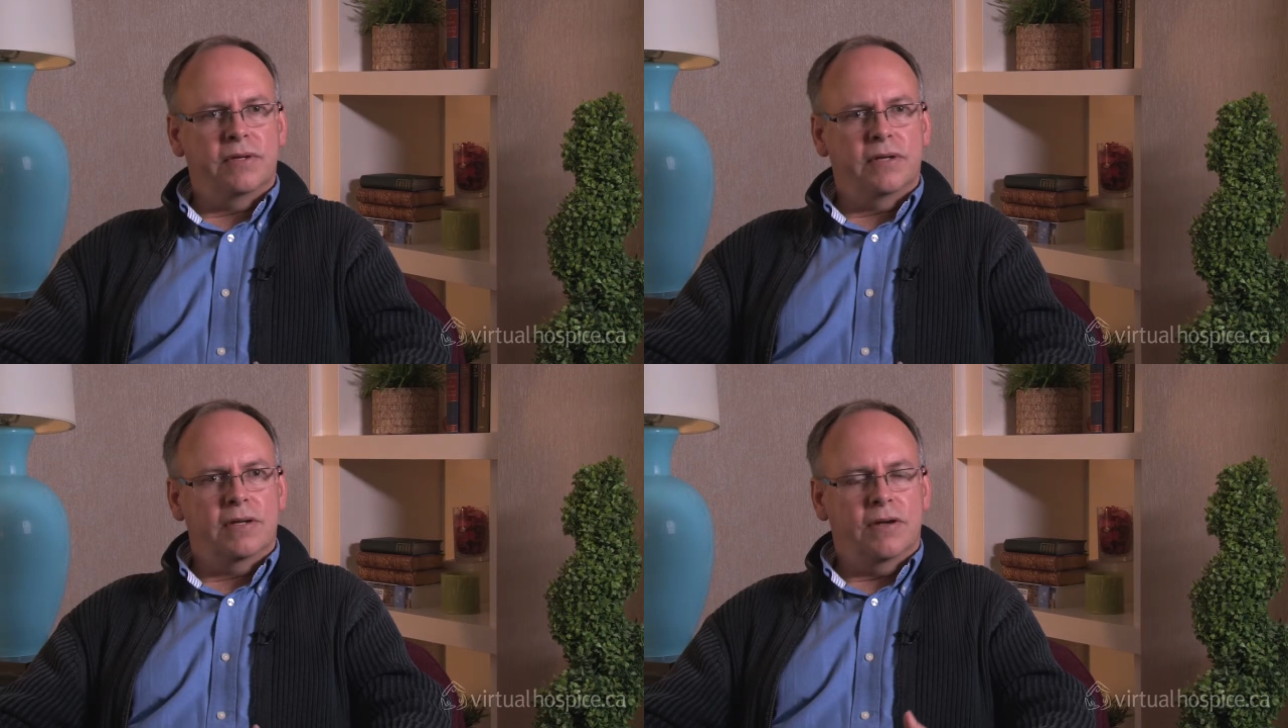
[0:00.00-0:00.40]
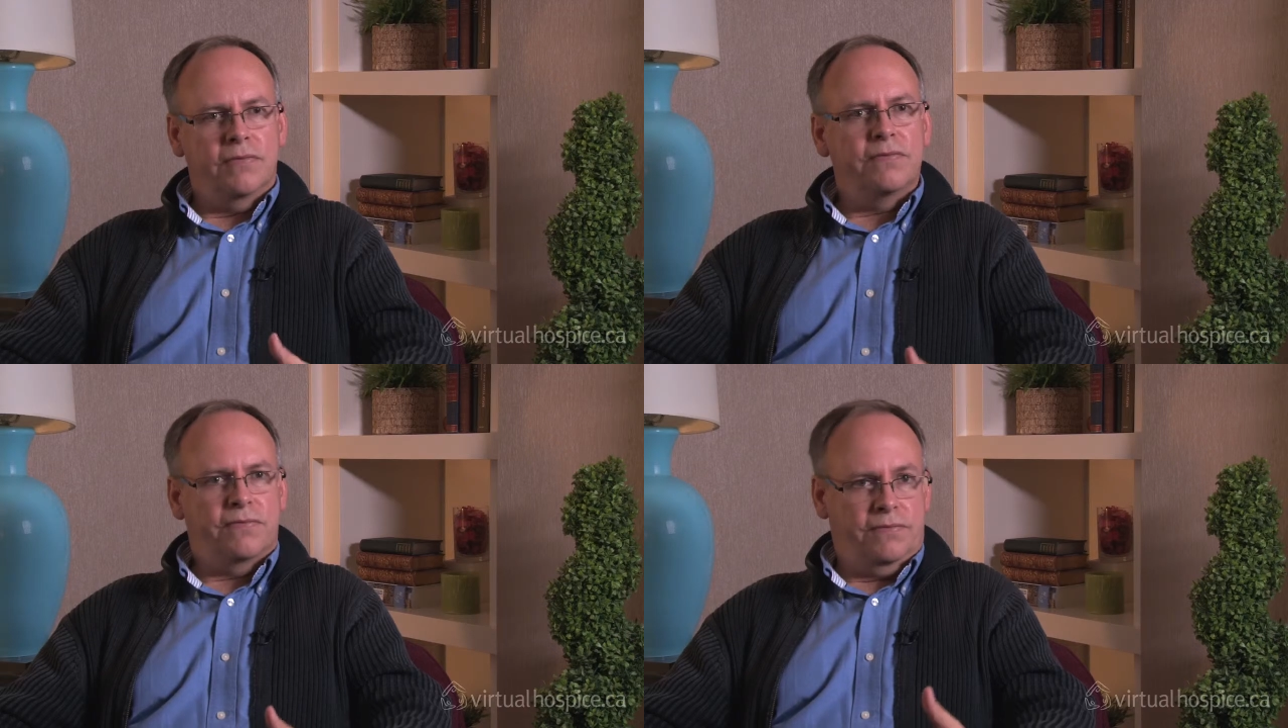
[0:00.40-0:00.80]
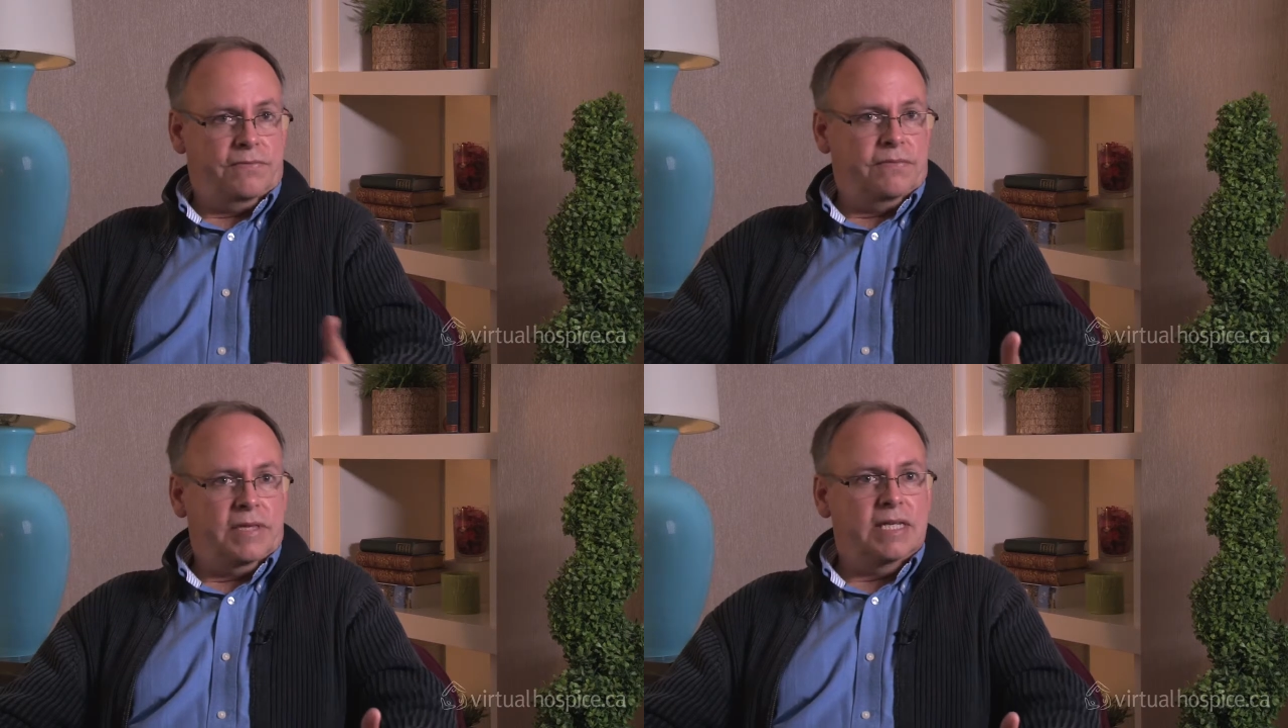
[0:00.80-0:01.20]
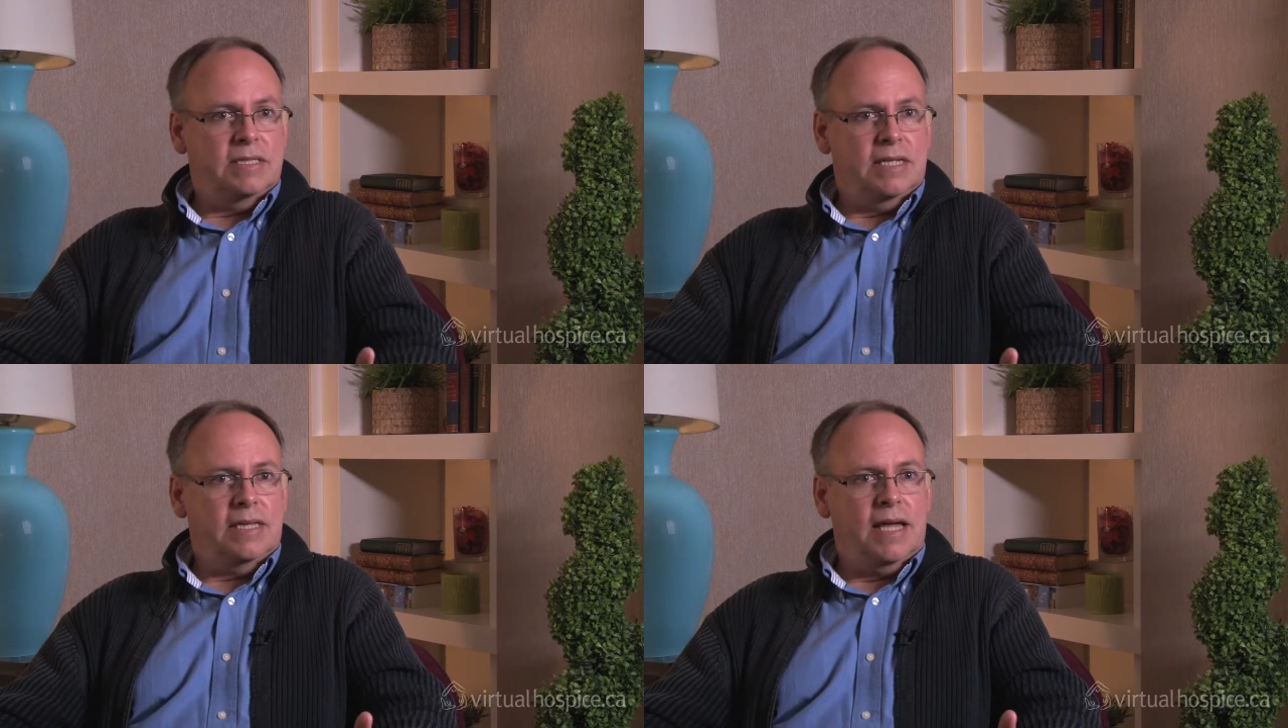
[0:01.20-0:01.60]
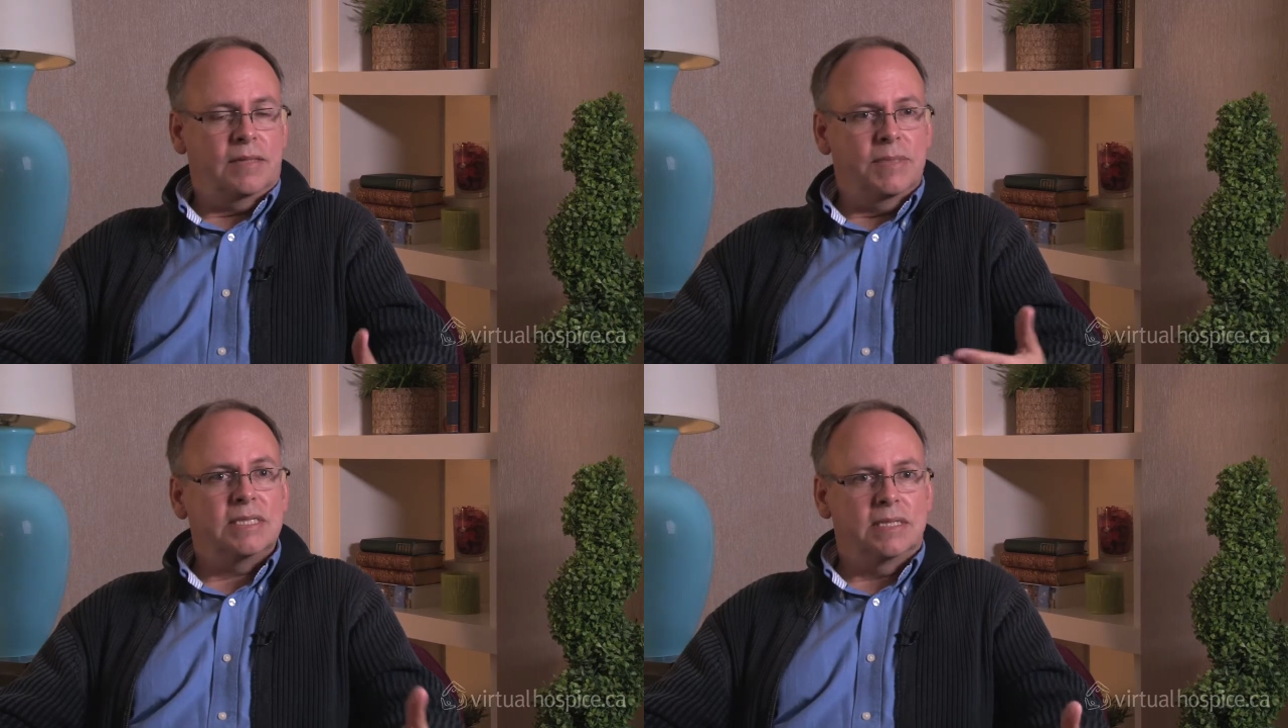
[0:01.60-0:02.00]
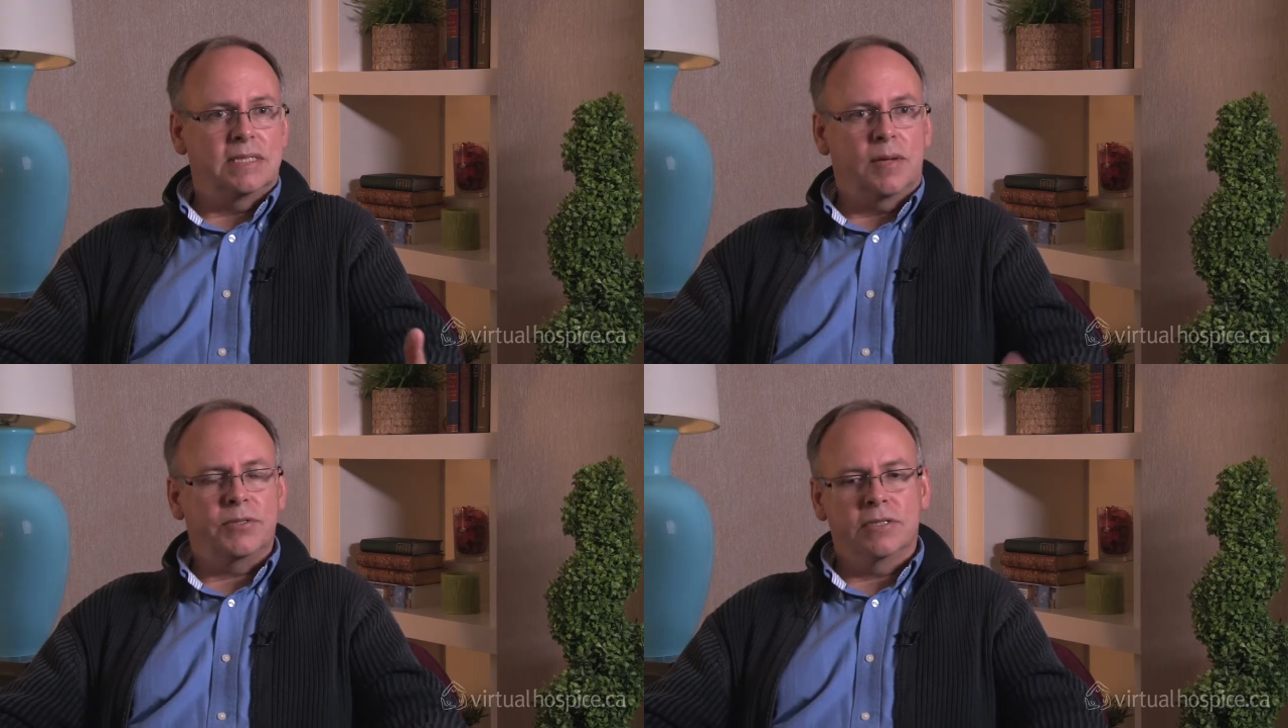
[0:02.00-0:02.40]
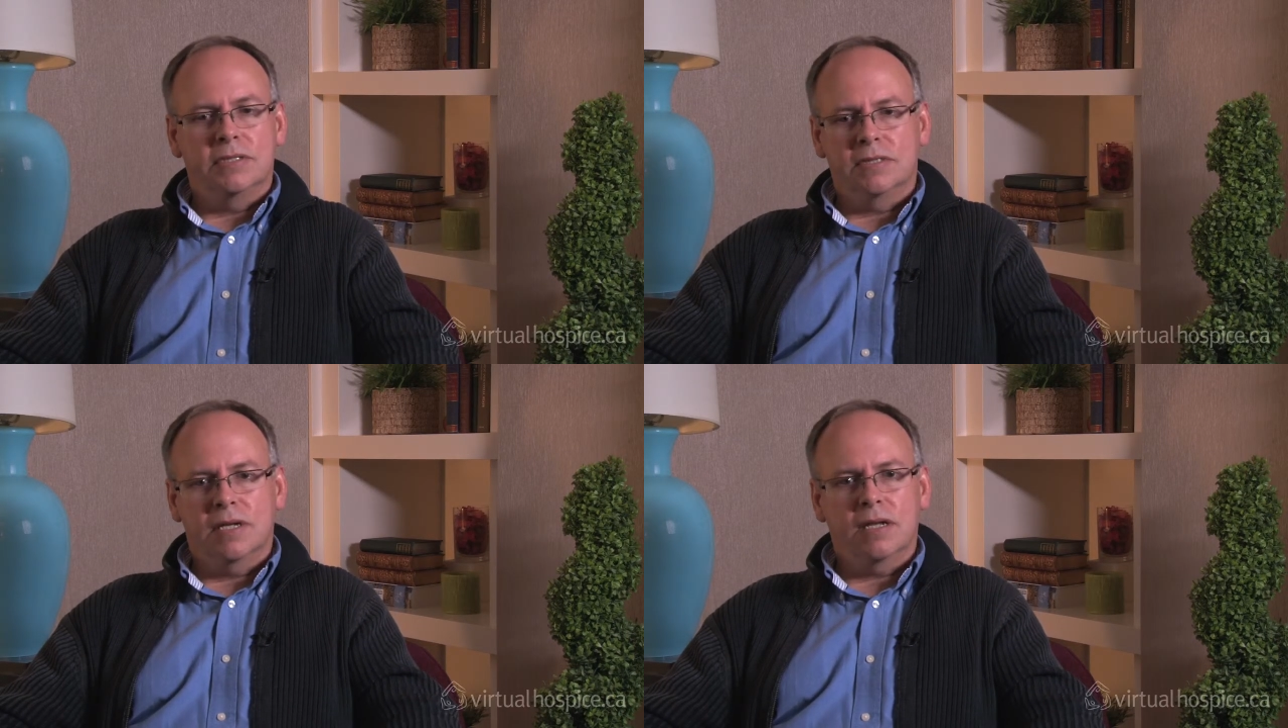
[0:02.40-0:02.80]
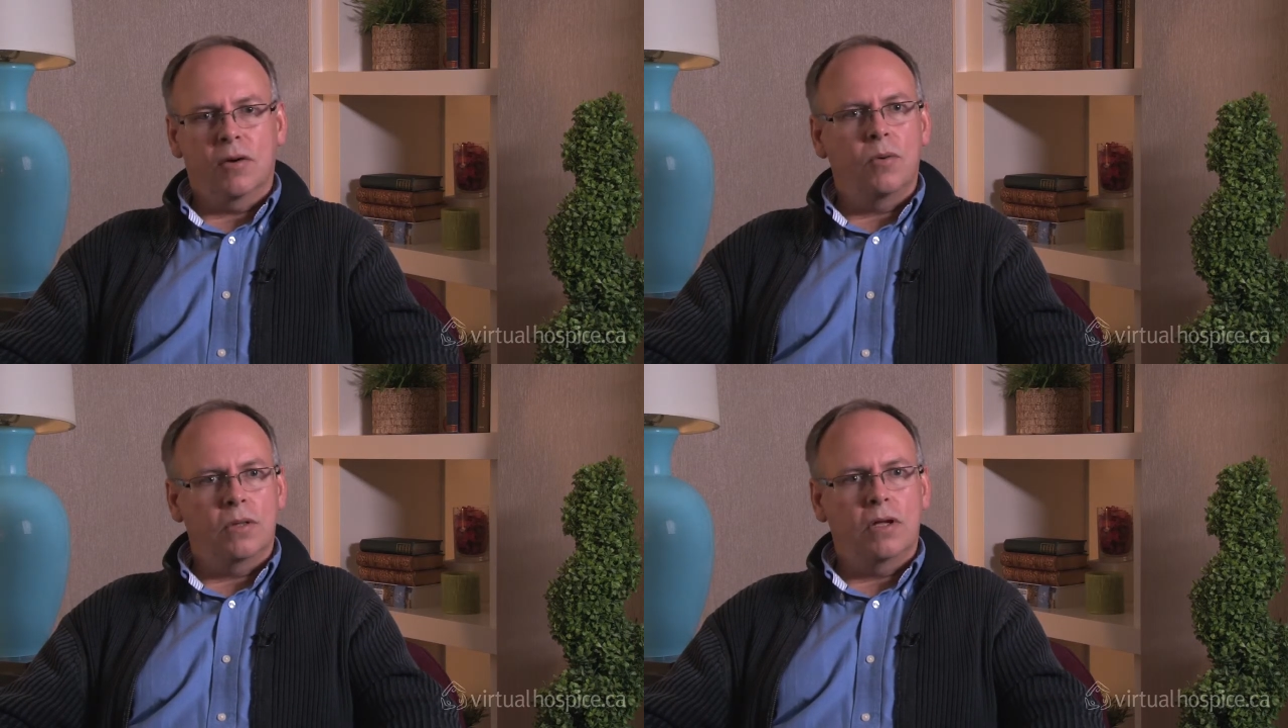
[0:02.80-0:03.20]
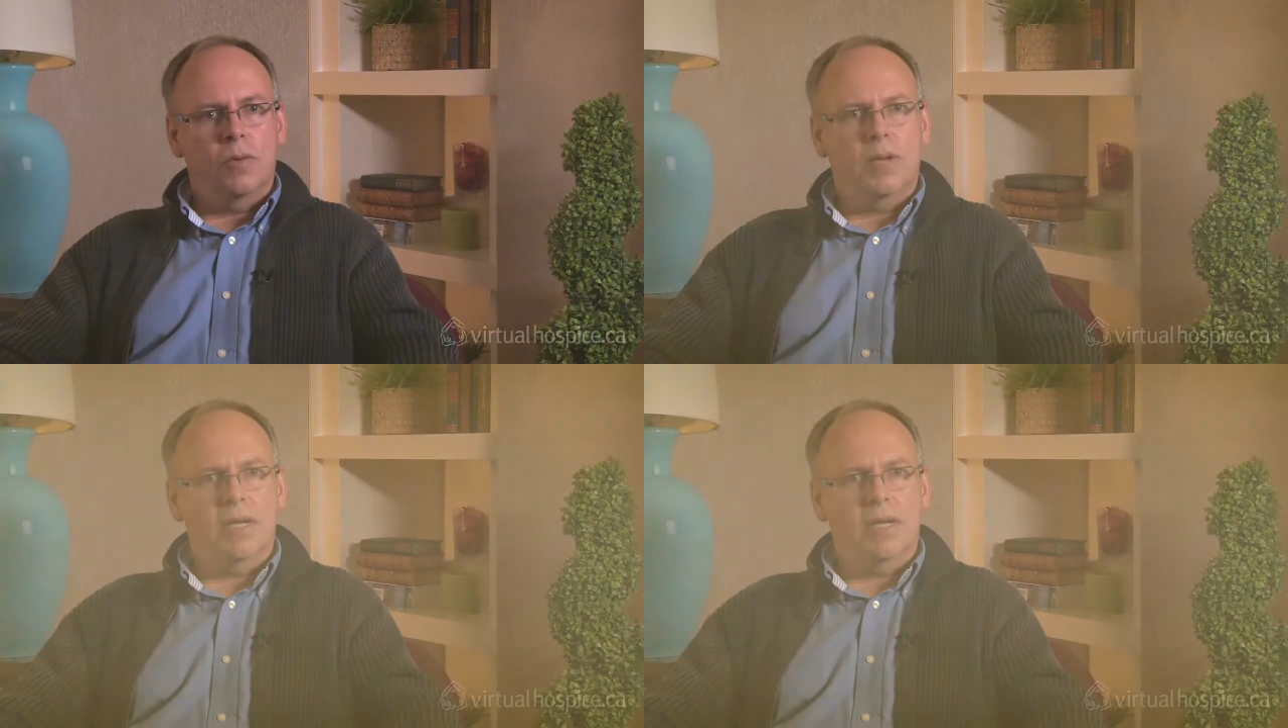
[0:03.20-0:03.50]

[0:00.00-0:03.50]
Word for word: of things like that, misconceptions, can go a long